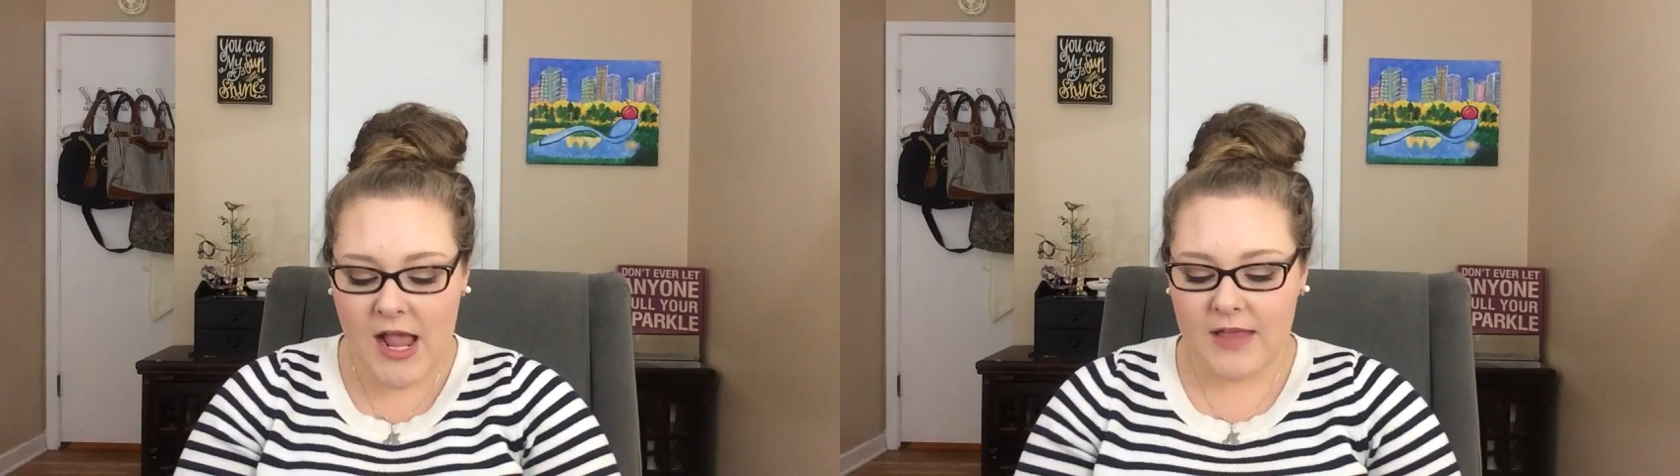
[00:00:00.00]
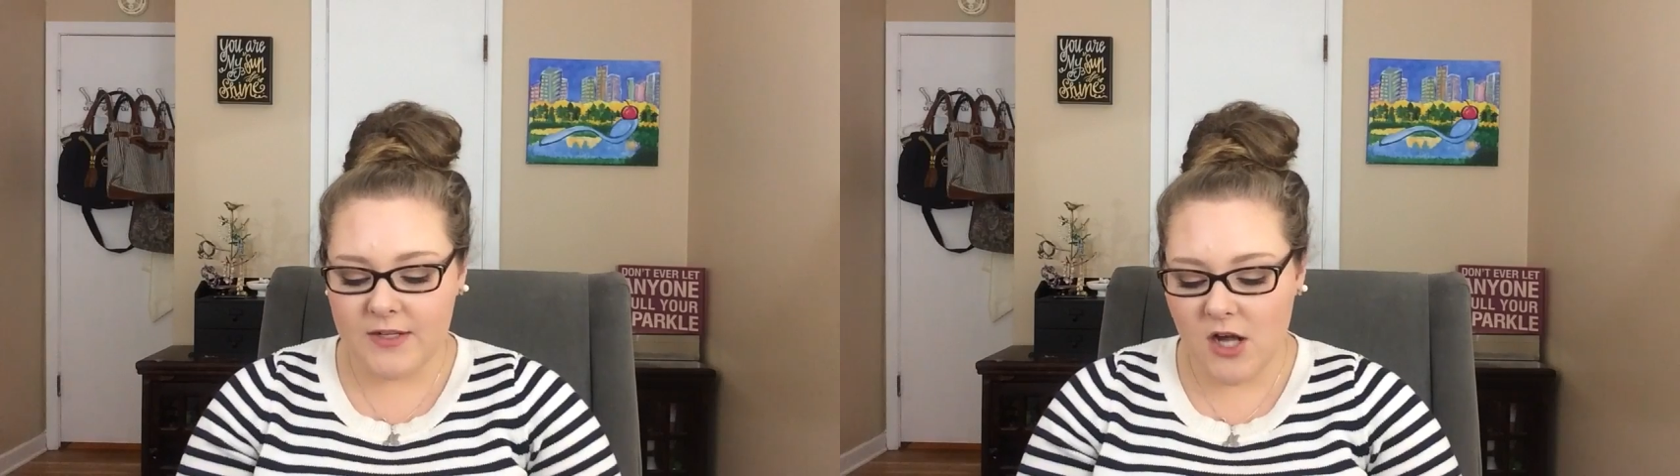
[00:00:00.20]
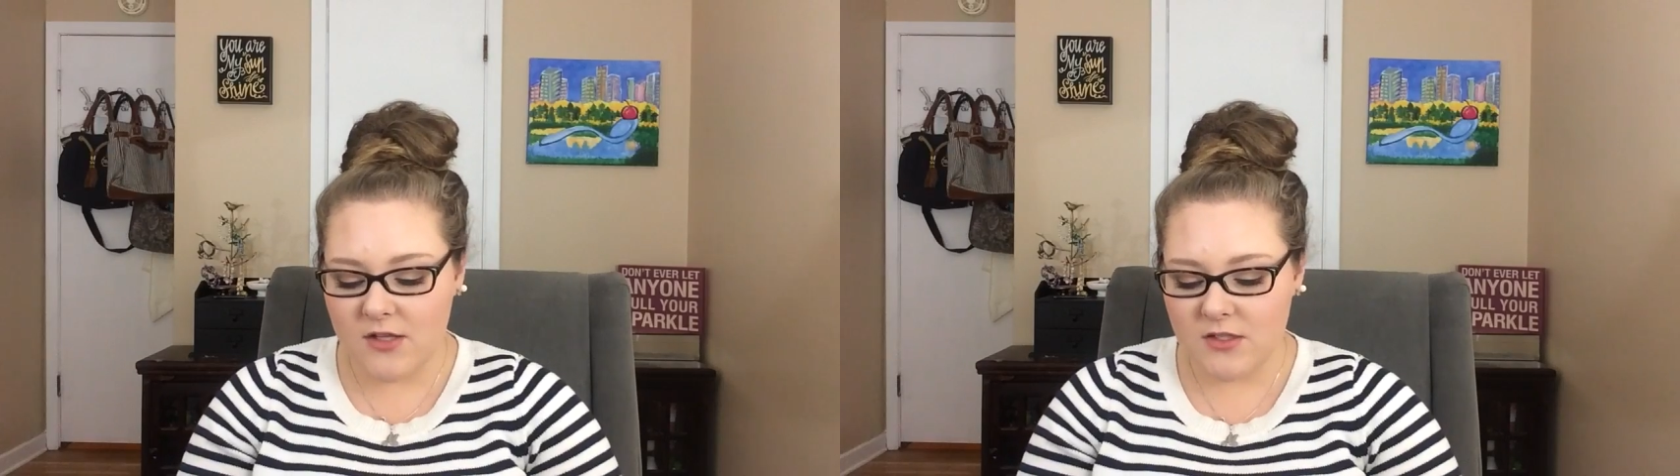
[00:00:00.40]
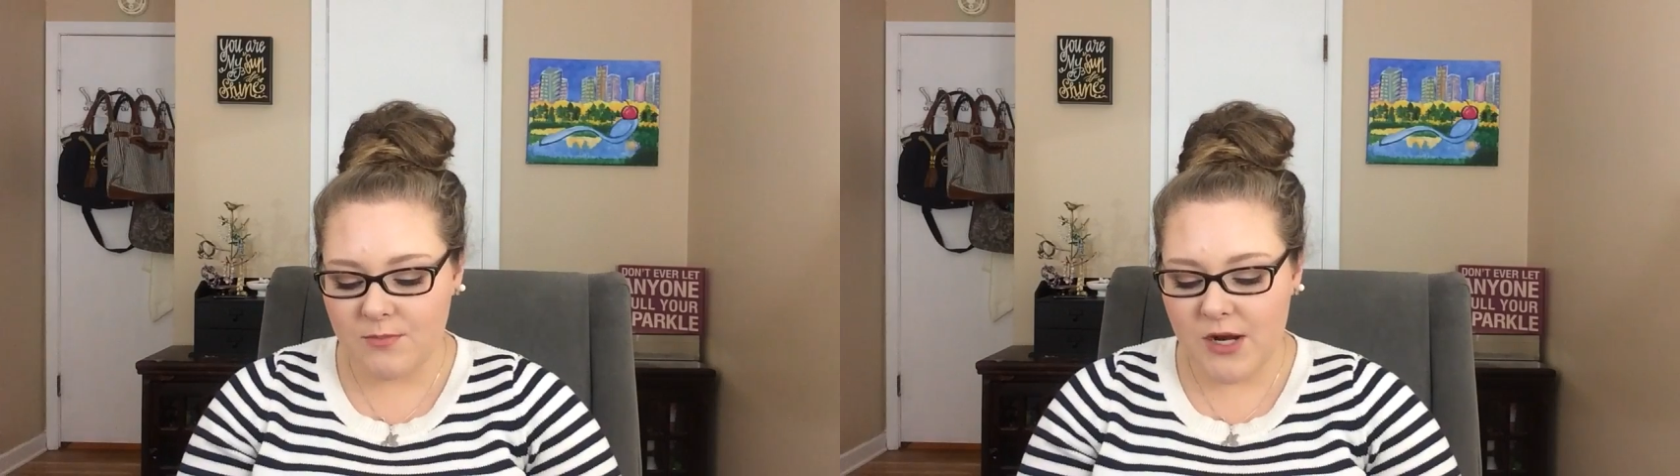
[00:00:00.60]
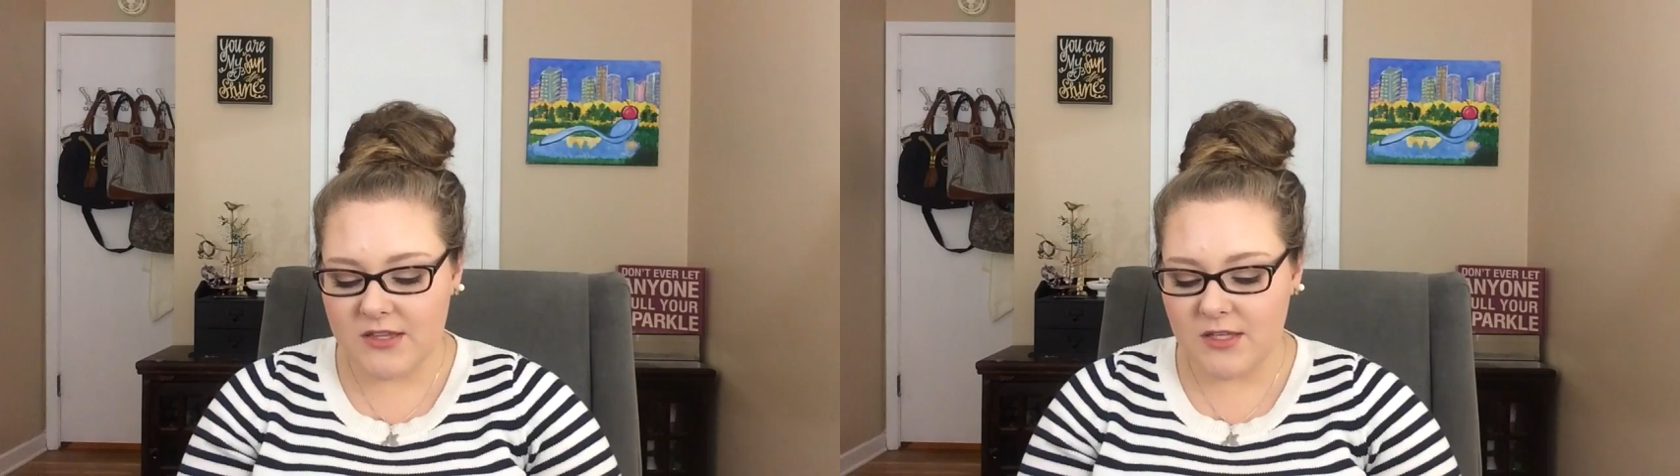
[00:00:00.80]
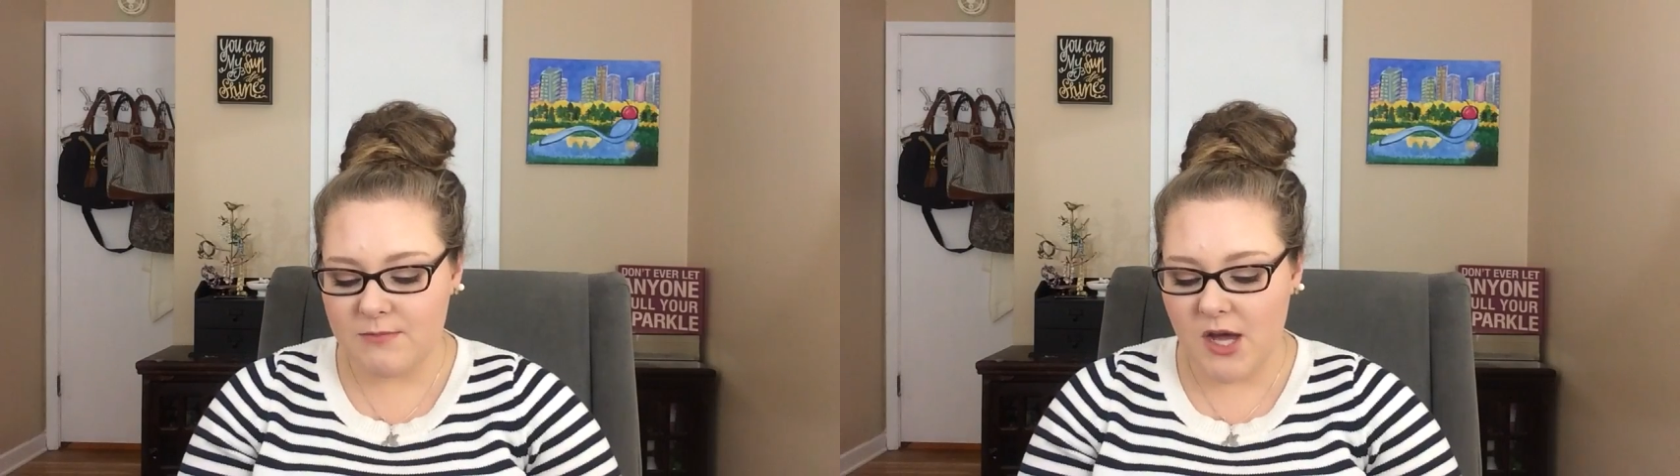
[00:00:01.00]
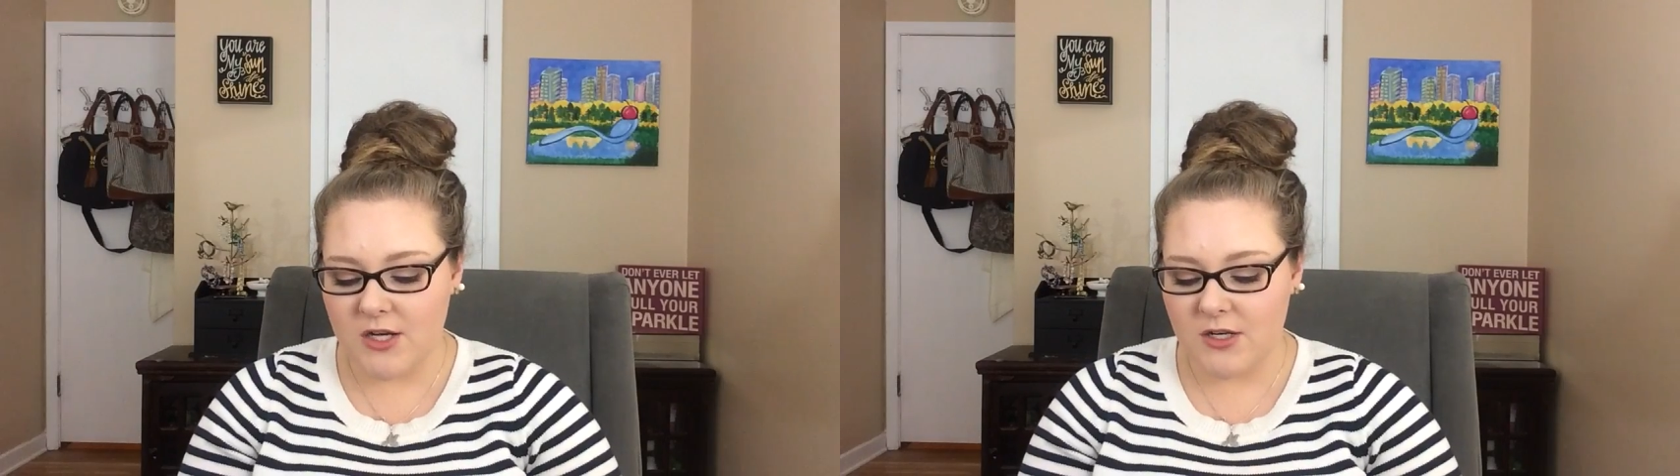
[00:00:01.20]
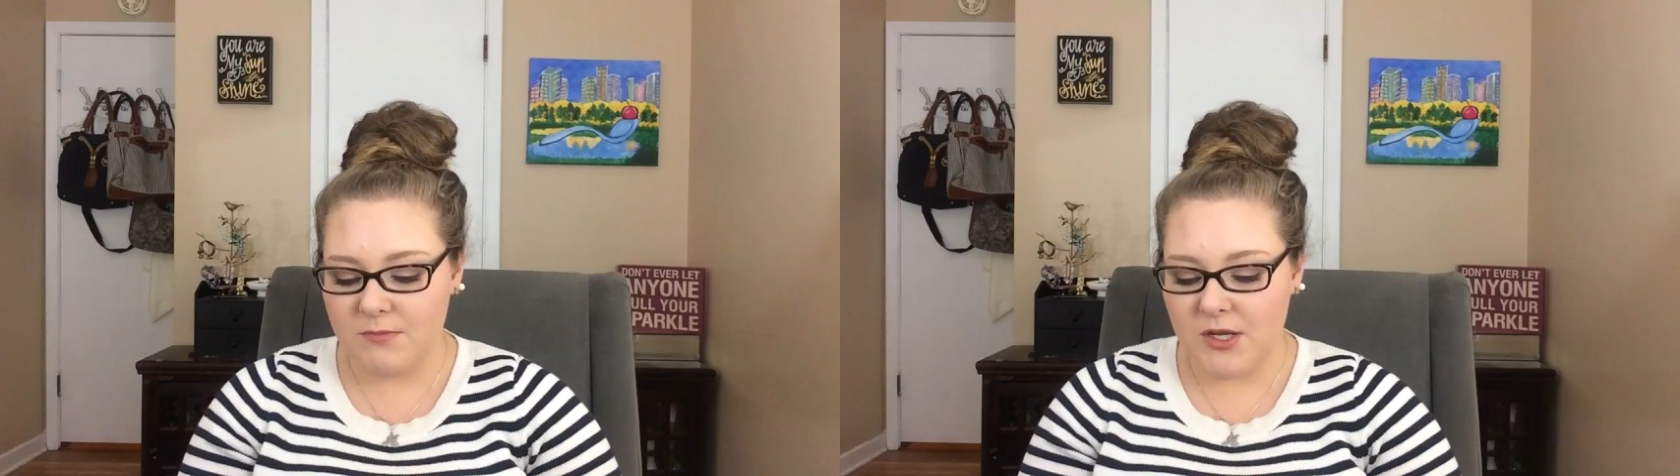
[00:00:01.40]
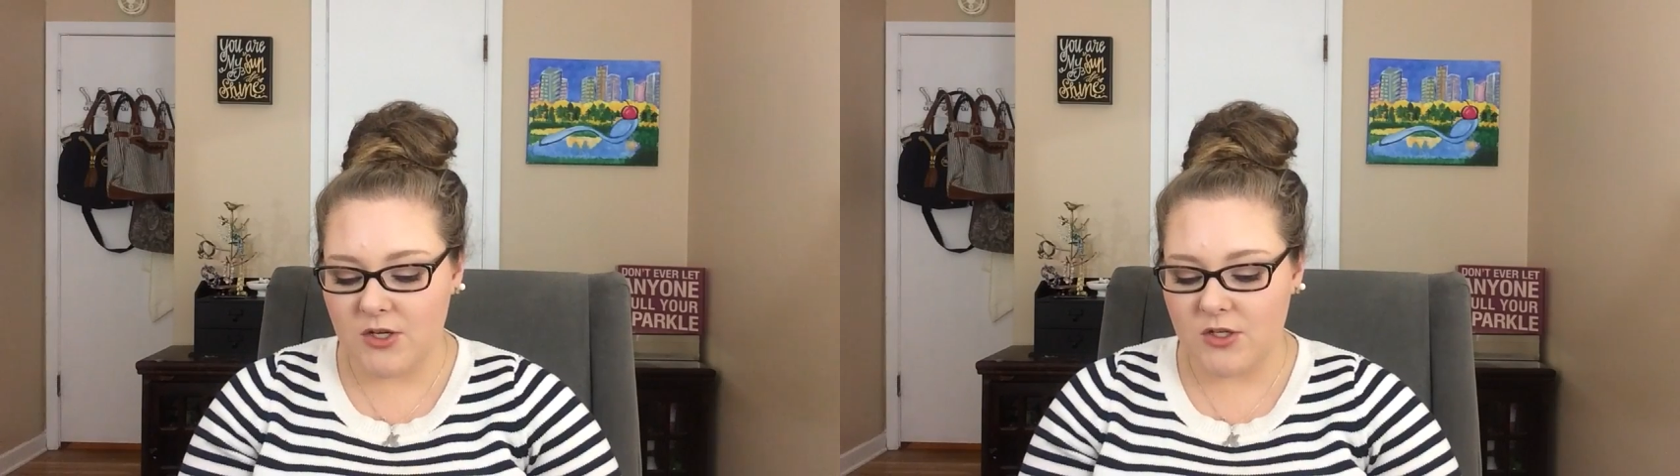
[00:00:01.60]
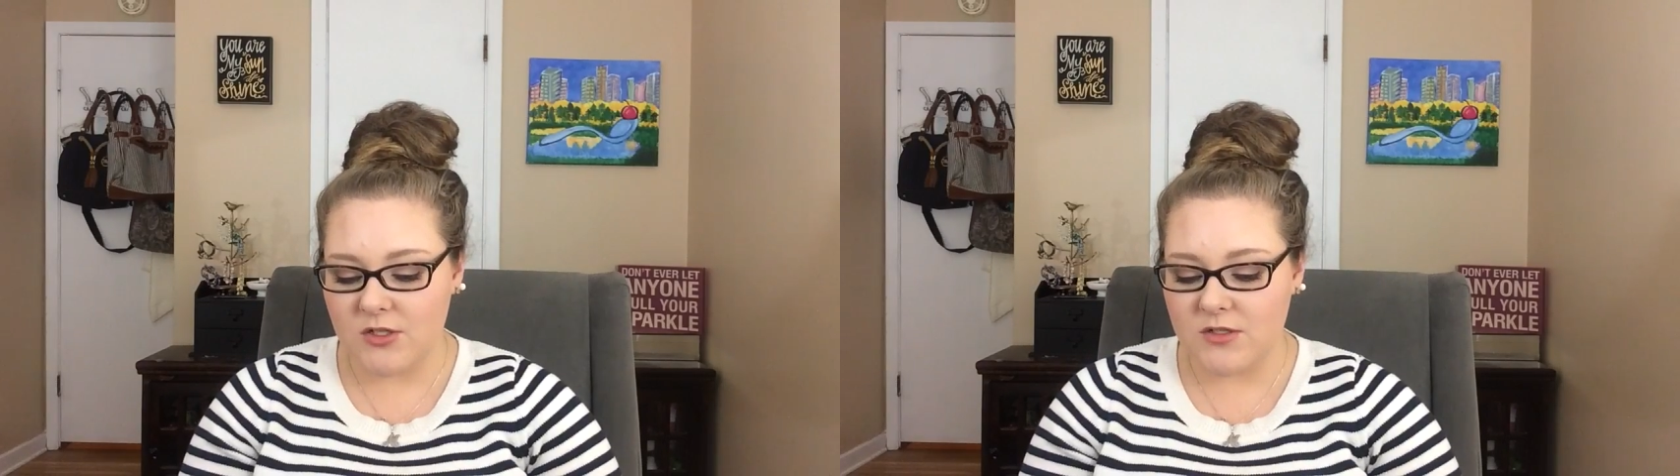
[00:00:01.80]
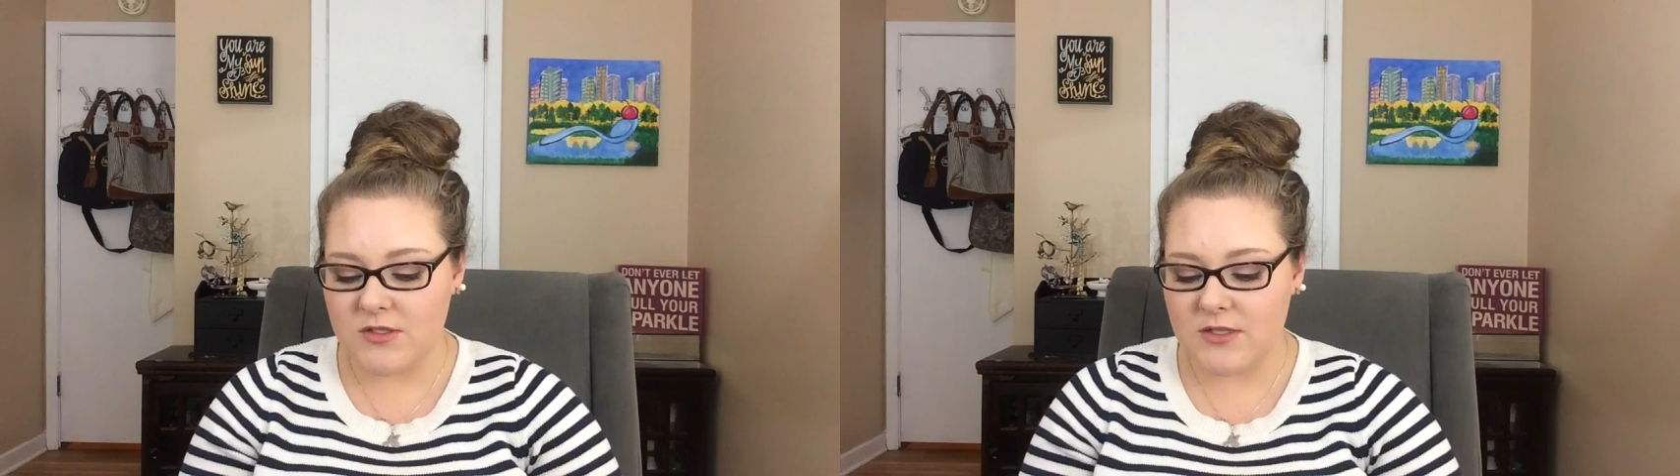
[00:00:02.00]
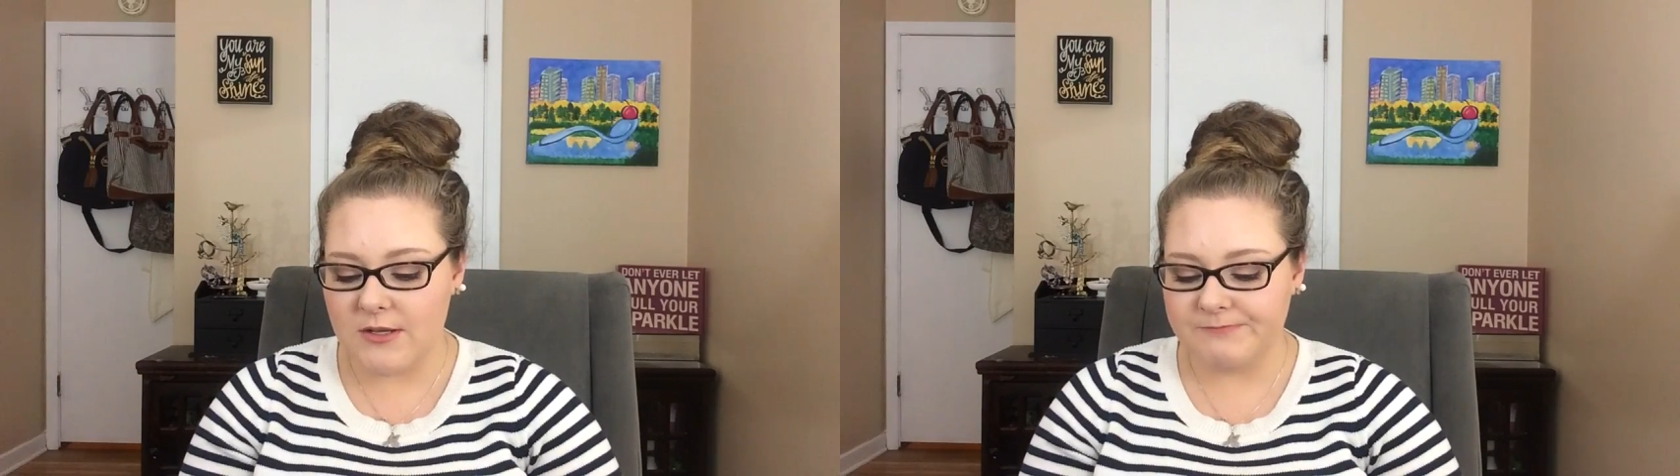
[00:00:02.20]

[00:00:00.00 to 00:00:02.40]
And then I also brought the Modern Minerals